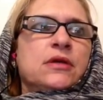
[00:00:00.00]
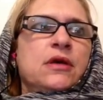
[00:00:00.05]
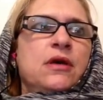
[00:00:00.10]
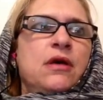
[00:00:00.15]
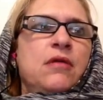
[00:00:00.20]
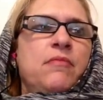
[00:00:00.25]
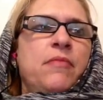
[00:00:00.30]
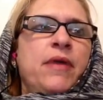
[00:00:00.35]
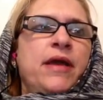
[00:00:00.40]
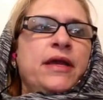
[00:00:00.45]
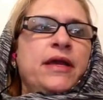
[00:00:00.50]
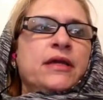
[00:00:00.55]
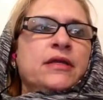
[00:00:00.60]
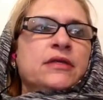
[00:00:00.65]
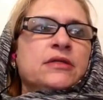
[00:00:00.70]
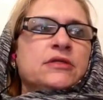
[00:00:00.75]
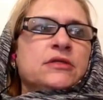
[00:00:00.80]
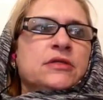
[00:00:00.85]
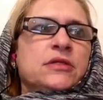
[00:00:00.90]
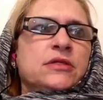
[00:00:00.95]
My
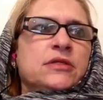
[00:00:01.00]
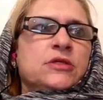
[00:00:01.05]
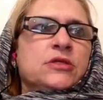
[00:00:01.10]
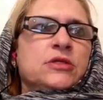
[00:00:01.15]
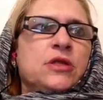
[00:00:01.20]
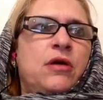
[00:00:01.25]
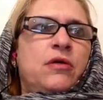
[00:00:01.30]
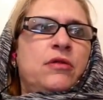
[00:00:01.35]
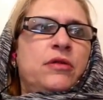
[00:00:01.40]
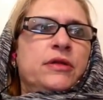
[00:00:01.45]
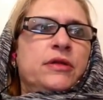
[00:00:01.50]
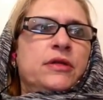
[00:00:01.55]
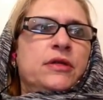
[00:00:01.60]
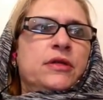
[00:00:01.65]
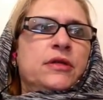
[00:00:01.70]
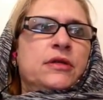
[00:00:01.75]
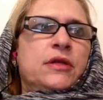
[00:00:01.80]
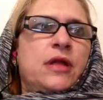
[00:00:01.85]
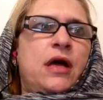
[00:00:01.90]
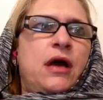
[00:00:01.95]
innocence stolen,
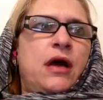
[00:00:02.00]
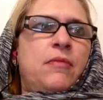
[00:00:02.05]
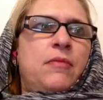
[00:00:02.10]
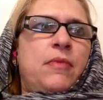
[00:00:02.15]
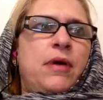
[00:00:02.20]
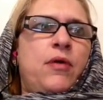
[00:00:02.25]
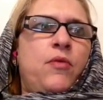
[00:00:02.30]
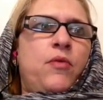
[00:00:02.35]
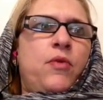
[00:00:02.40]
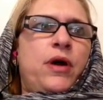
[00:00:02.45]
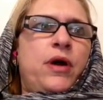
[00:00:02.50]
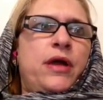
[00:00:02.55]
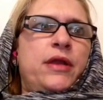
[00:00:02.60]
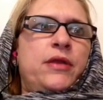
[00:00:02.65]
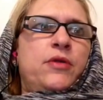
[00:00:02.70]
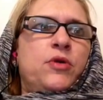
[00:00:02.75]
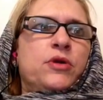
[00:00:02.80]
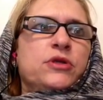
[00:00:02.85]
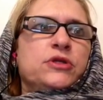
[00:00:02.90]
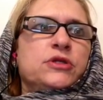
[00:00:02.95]
not my one
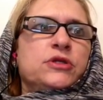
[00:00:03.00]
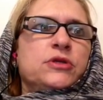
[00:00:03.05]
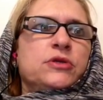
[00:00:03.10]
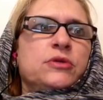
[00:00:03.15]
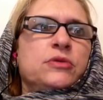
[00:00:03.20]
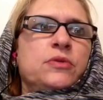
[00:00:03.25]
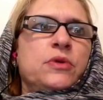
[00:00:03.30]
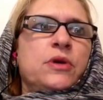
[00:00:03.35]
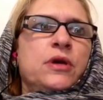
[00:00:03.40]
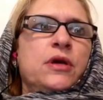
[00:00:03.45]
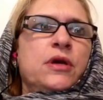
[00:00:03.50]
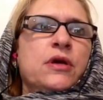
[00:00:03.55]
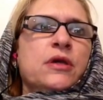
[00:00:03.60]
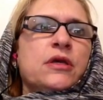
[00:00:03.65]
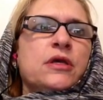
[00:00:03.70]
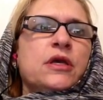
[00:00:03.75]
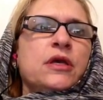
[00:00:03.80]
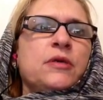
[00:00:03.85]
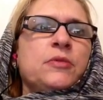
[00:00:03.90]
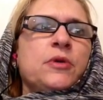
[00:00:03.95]
nor two.
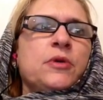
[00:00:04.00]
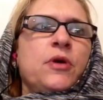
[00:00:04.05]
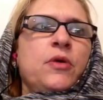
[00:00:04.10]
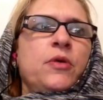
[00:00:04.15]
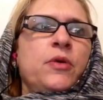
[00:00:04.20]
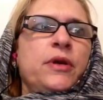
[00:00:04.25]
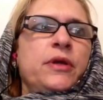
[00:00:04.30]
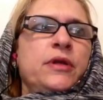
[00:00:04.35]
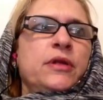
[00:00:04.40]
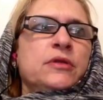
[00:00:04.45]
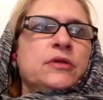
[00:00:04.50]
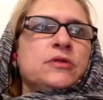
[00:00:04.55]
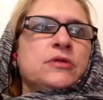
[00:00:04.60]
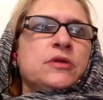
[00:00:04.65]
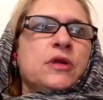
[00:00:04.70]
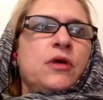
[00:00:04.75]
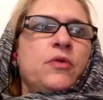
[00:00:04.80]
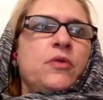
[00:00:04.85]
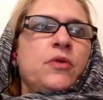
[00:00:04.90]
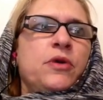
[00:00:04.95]
Keep going, do
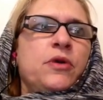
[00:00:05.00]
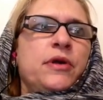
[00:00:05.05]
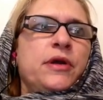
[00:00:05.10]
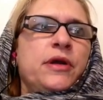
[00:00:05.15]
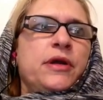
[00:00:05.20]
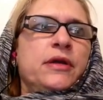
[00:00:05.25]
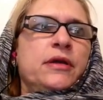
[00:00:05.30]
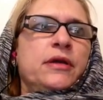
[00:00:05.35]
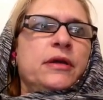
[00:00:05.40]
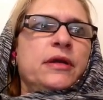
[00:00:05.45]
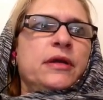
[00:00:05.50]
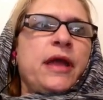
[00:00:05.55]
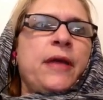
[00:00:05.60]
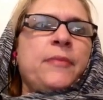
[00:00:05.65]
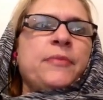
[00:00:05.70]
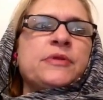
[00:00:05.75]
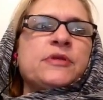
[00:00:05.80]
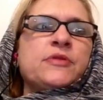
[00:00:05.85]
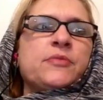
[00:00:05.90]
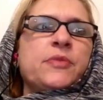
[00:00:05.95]
not worry. It
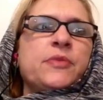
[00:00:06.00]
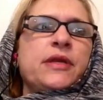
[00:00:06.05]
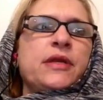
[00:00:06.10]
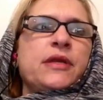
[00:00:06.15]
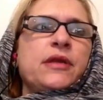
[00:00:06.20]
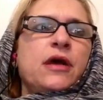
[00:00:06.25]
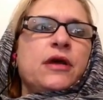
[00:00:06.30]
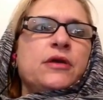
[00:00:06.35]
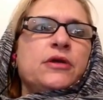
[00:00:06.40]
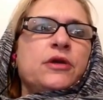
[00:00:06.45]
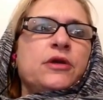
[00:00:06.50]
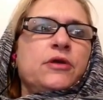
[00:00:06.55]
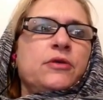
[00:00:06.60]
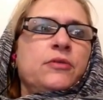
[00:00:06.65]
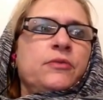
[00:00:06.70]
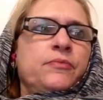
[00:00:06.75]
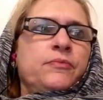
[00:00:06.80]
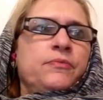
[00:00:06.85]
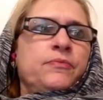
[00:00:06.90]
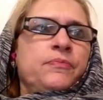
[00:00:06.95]
happened to me, not you.
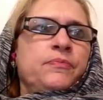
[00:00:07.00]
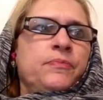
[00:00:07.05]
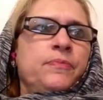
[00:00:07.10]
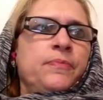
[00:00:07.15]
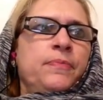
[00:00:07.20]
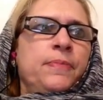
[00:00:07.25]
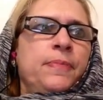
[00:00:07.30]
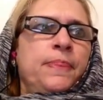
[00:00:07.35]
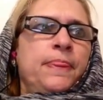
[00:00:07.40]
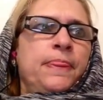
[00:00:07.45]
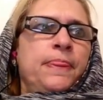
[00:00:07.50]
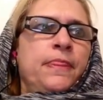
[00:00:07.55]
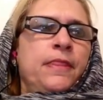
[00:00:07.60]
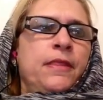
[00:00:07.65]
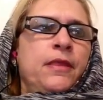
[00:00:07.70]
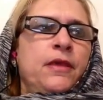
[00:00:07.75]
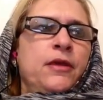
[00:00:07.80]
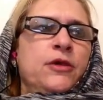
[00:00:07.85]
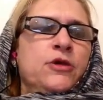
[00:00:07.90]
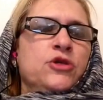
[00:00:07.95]

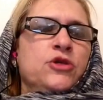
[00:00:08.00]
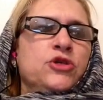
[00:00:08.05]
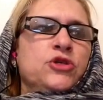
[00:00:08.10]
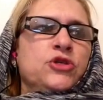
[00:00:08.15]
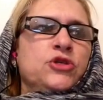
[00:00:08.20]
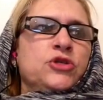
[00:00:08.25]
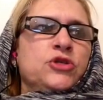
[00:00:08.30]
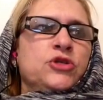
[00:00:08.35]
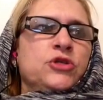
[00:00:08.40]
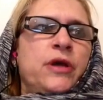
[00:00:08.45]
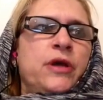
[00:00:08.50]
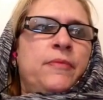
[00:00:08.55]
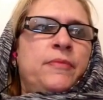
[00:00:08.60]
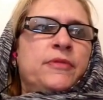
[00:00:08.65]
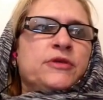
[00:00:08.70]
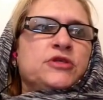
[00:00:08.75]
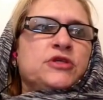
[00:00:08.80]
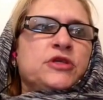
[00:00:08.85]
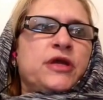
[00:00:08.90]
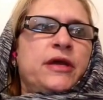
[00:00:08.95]
Shh, I'm
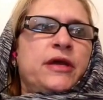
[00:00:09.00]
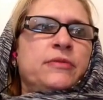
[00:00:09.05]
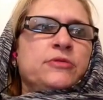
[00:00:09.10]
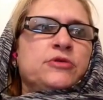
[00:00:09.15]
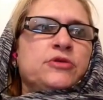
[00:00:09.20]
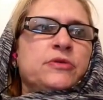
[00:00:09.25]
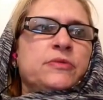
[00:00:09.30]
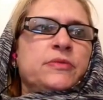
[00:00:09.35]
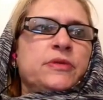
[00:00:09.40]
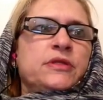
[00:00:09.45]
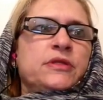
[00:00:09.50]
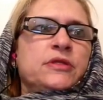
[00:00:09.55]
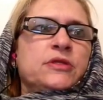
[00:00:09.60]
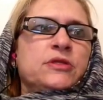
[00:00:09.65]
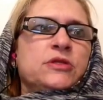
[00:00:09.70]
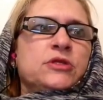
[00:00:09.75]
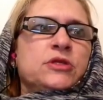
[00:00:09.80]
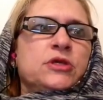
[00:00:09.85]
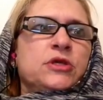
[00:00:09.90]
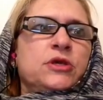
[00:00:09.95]
ashamed to admit this
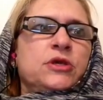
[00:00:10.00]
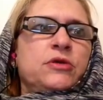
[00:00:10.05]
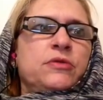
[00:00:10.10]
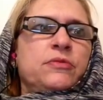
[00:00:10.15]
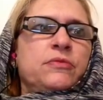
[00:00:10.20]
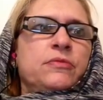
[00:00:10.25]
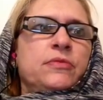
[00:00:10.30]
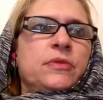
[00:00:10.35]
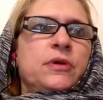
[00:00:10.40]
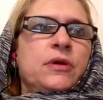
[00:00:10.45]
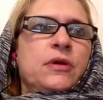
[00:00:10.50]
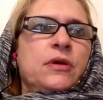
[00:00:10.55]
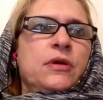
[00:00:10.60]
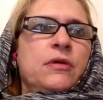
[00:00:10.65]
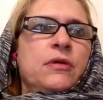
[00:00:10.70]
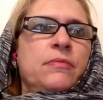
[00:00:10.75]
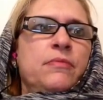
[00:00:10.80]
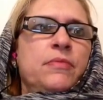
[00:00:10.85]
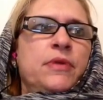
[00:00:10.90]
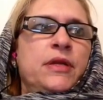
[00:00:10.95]
to you,
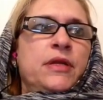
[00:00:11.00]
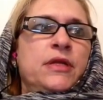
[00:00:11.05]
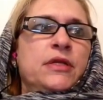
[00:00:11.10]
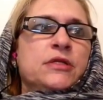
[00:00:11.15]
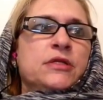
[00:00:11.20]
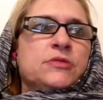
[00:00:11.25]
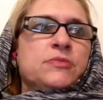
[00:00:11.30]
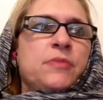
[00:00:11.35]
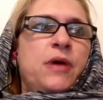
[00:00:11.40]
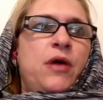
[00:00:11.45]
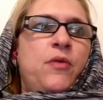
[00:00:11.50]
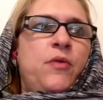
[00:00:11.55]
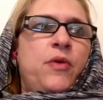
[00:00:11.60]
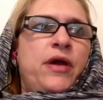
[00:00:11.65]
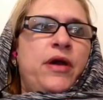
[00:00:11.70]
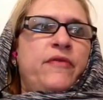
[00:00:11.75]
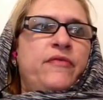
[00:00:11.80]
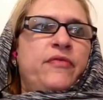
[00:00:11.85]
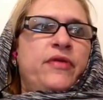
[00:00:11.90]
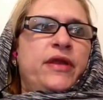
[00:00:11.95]
but it is my way
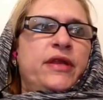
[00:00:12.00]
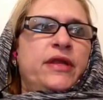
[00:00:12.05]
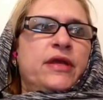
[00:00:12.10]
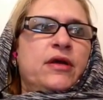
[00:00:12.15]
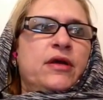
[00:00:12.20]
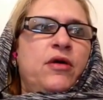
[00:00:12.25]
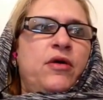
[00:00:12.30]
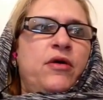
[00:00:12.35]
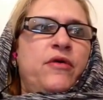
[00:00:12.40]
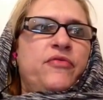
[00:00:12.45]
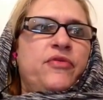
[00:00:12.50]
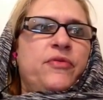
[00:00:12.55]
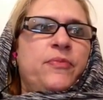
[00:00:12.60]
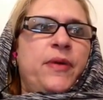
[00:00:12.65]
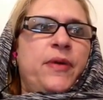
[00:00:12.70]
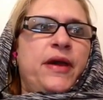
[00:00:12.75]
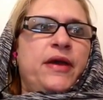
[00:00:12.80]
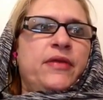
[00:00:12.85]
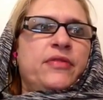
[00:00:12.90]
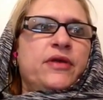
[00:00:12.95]
of letting go of the
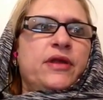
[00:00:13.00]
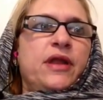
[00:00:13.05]
pain that I